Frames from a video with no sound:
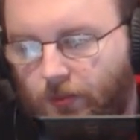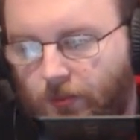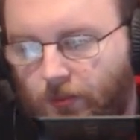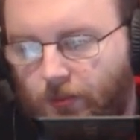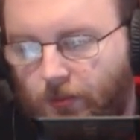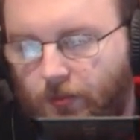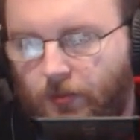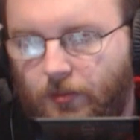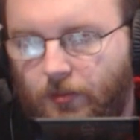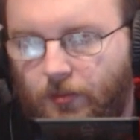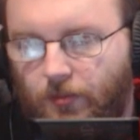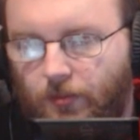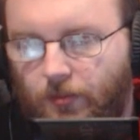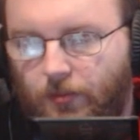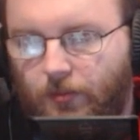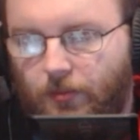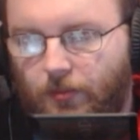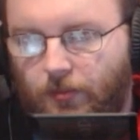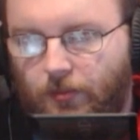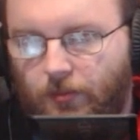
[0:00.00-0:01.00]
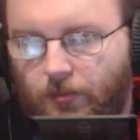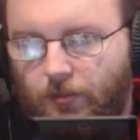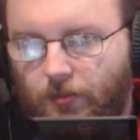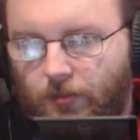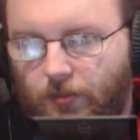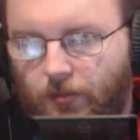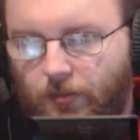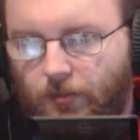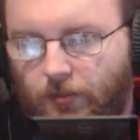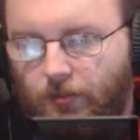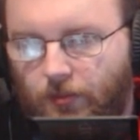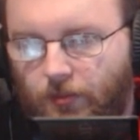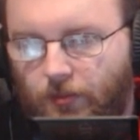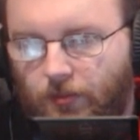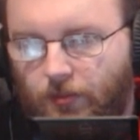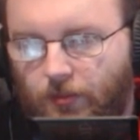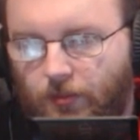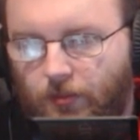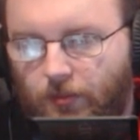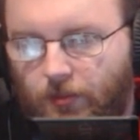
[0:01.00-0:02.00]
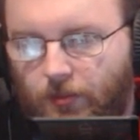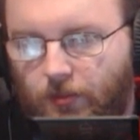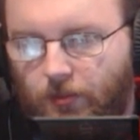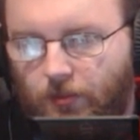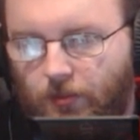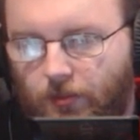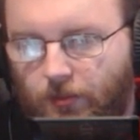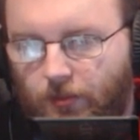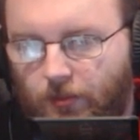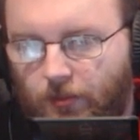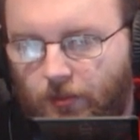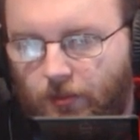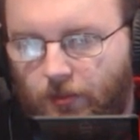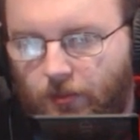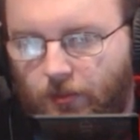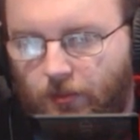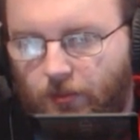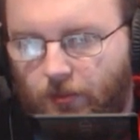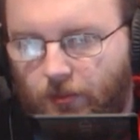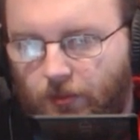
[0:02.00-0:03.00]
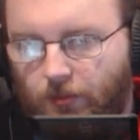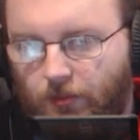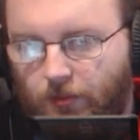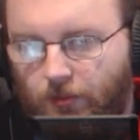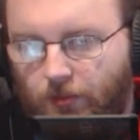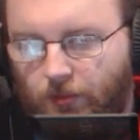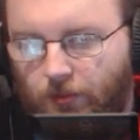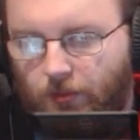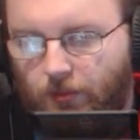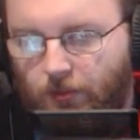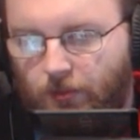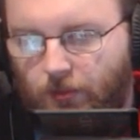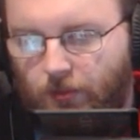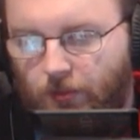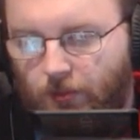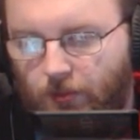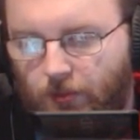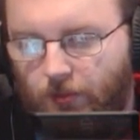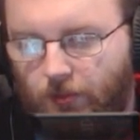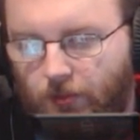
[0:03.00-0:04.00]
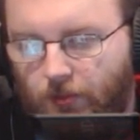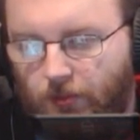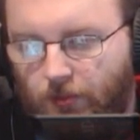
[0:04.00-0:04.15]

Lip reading: [no speech]